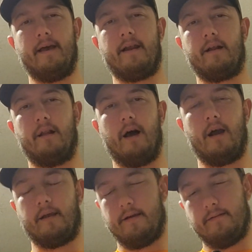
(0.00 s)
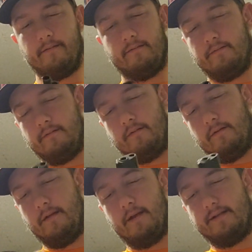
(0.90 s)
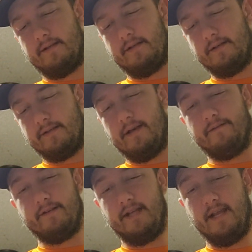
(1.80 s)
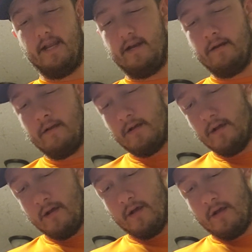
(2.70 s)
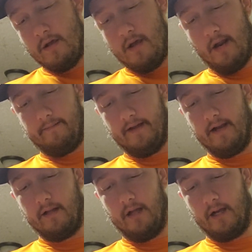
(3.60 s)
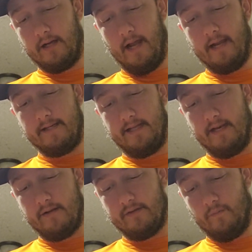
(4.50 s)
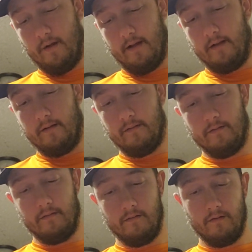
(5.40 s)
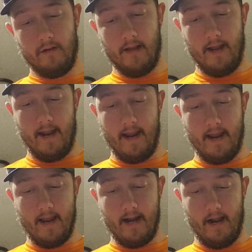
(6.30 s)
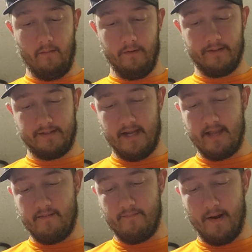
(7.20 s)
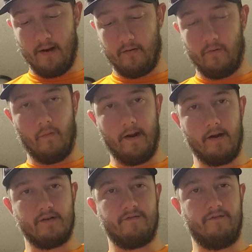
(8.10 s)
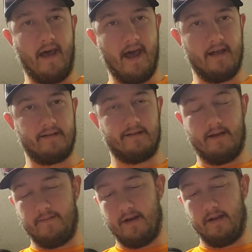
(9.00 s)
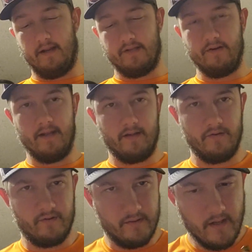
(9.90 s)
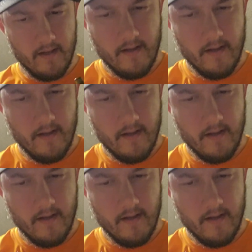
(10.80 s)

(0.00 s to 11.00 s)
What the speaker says: got a Glock that's a 17, and I've got a Glock 19 as well, and I will say the barrel wears fast. I mean, you get those